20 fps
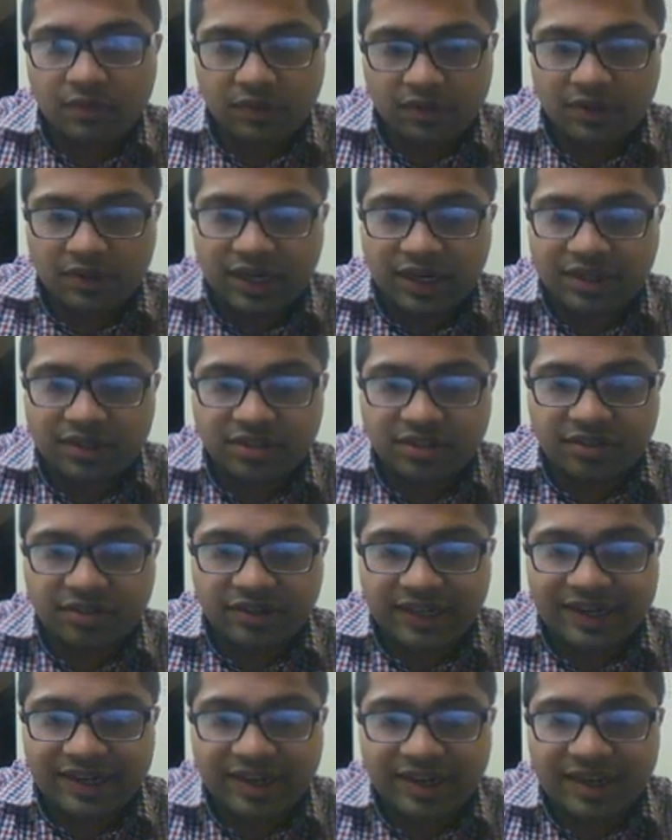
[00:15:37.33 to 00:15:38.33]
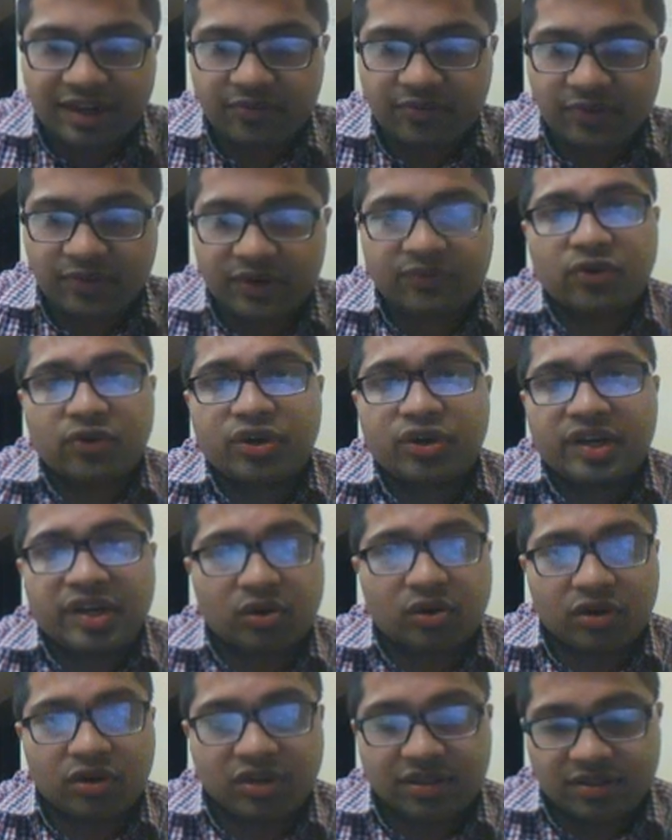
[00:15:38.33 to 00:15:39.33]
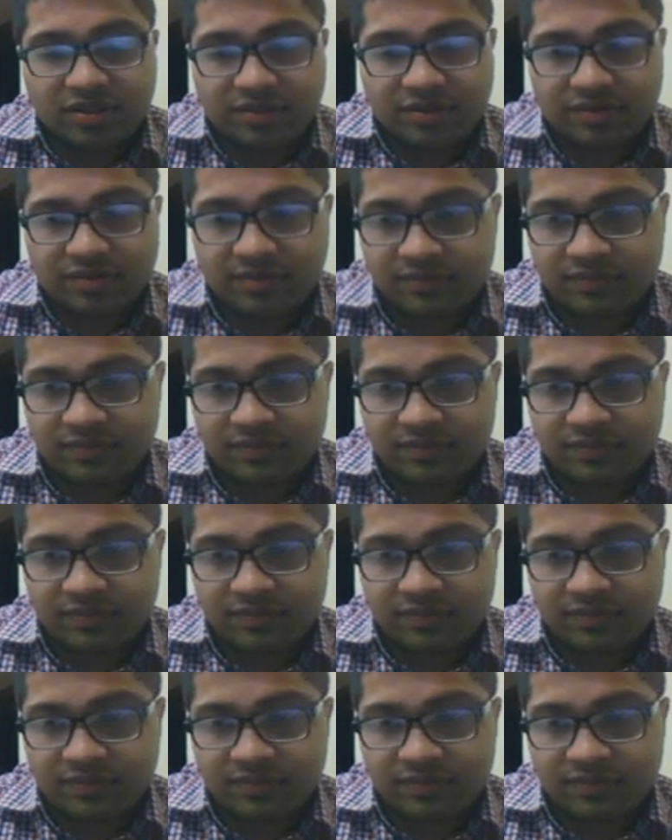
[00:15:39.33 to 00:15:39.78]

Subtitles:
that is traded at $140.